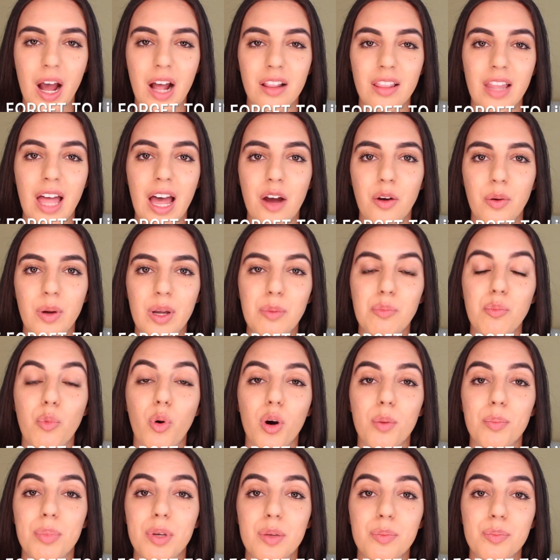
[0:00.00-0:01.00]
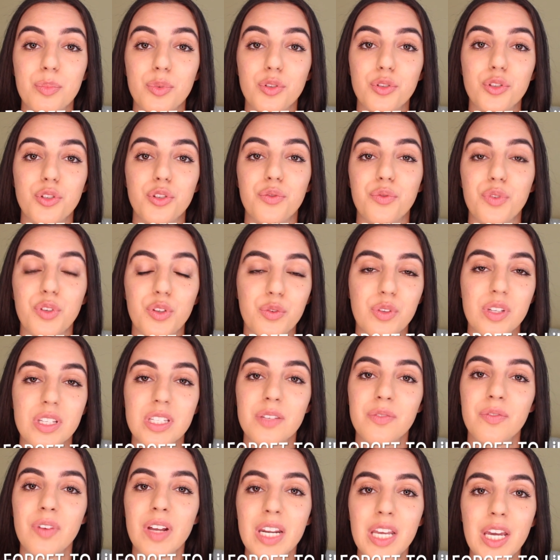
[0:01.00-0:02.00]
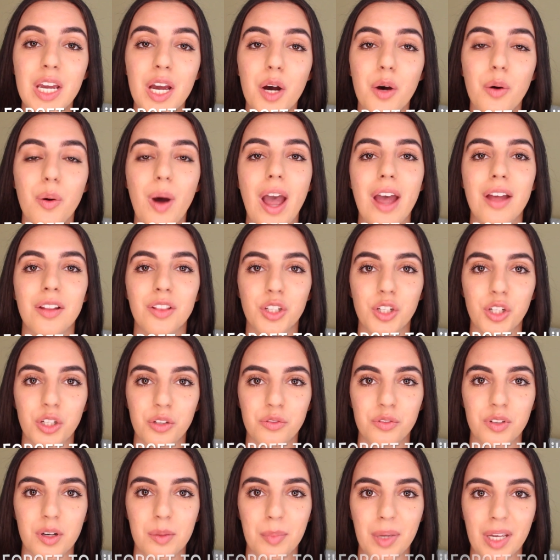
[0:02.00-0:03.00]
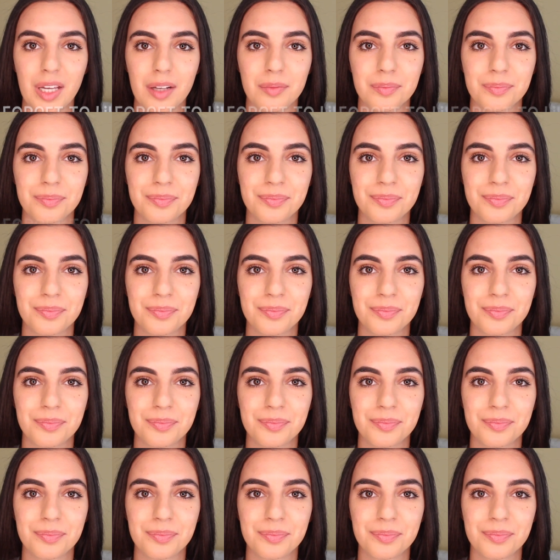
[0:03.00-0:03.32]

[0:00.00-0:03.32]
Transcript: allowing more people to view this video and learn from it.